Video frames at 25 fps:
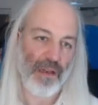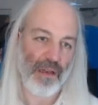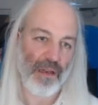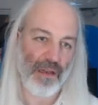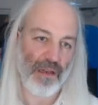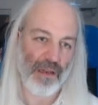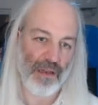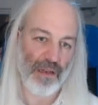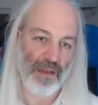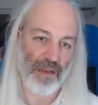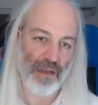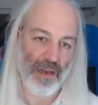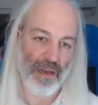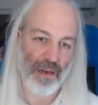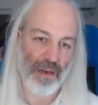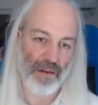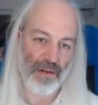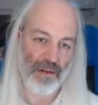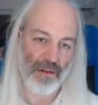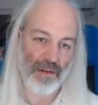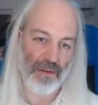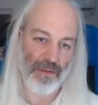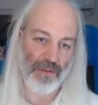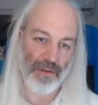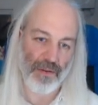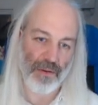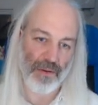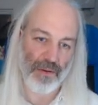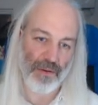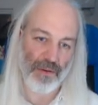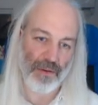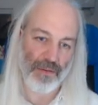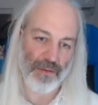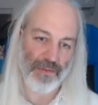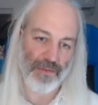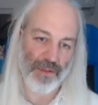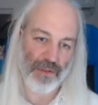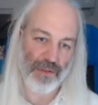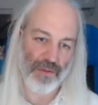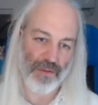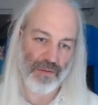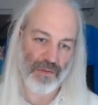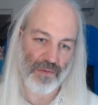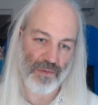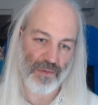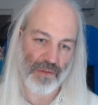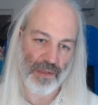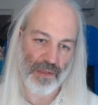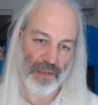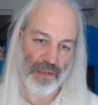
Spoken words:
of a new